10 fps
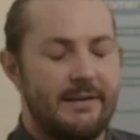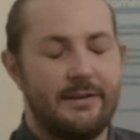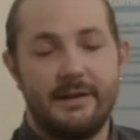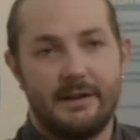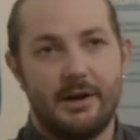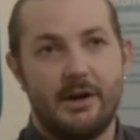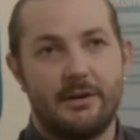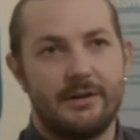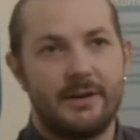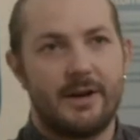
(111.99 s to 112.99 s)
had a
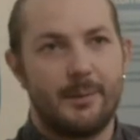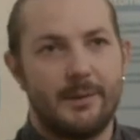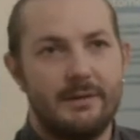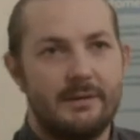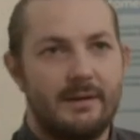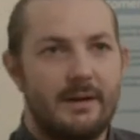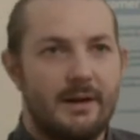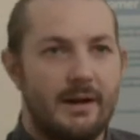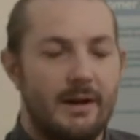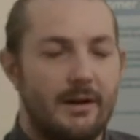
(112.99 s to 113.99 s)
gardener coming
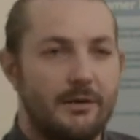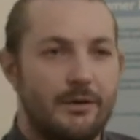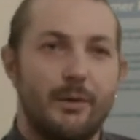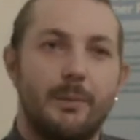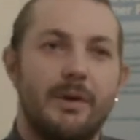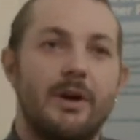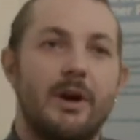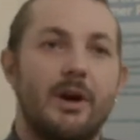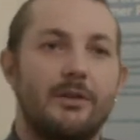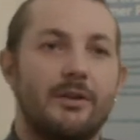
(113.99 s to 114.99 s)
to do a bit
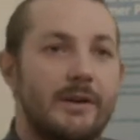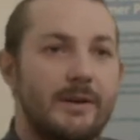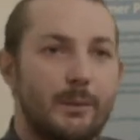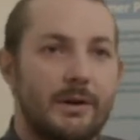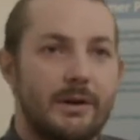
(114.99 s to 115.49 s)
of gardening